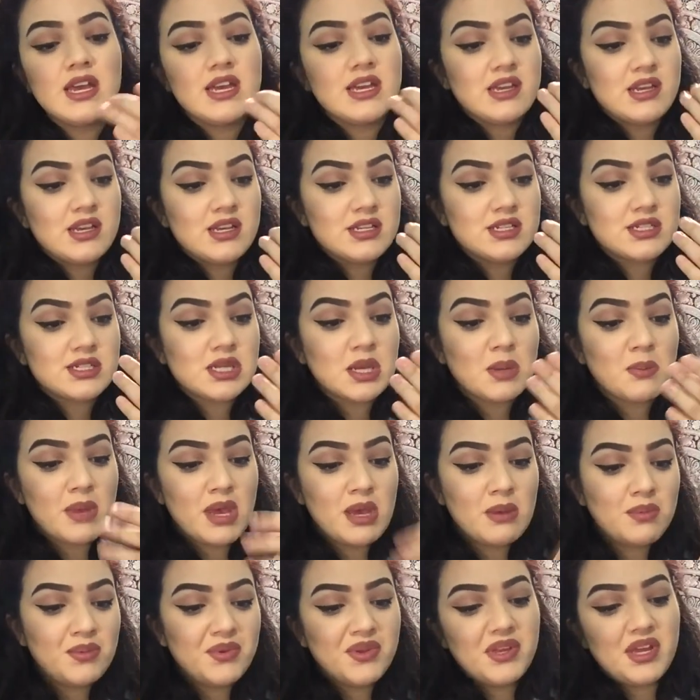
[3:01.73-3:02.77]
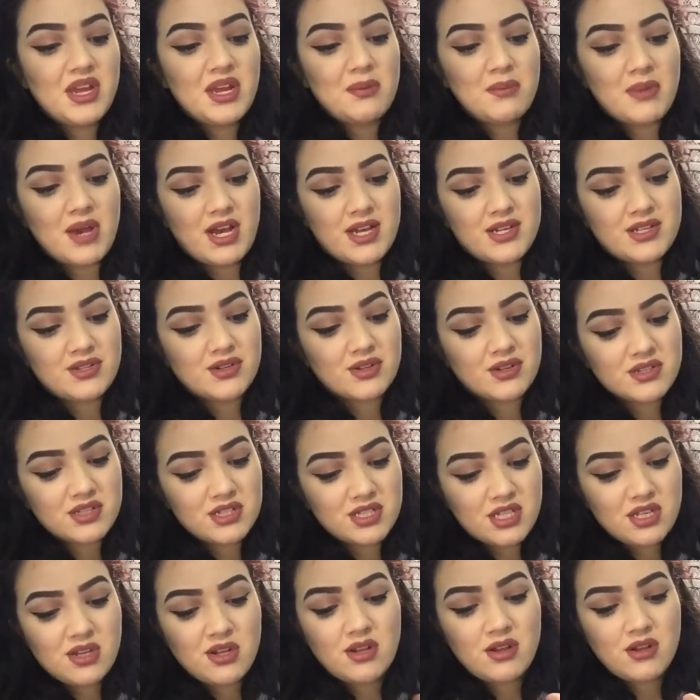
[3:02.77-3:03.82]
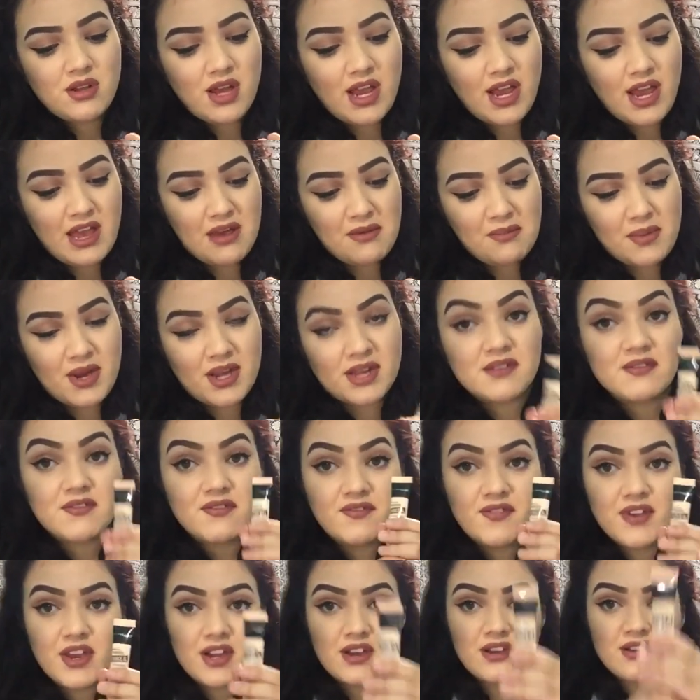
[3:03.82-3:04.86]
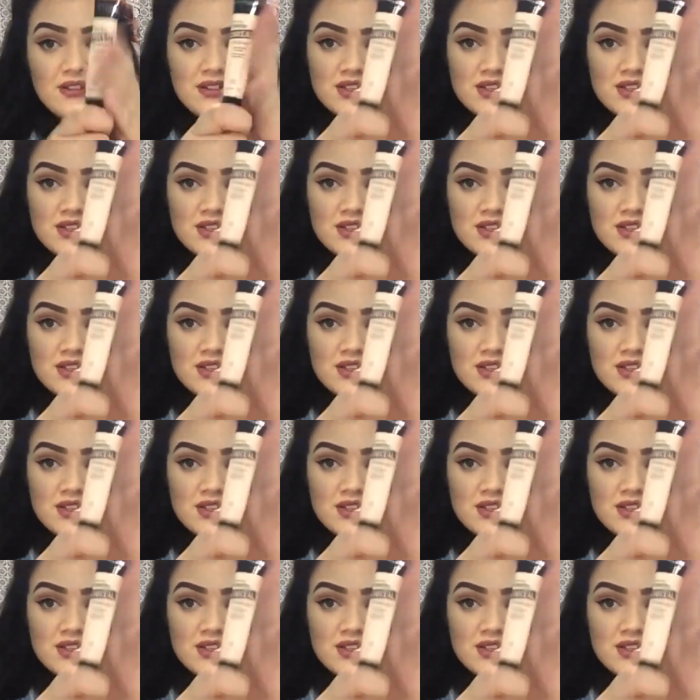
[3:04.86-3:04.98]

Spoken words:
is the Maybelline Master Conceal. I have mine fair.